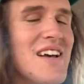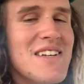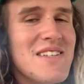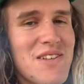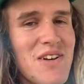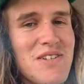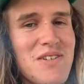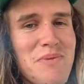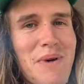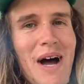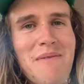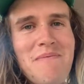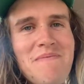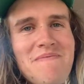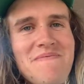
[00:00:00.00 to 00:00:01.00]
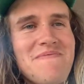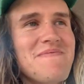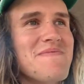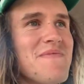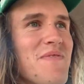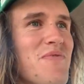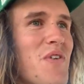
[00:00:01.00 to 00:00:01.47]
search them up,
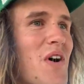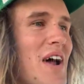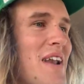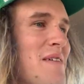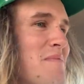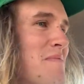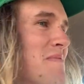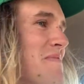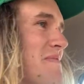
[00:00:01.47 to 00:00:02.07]
find them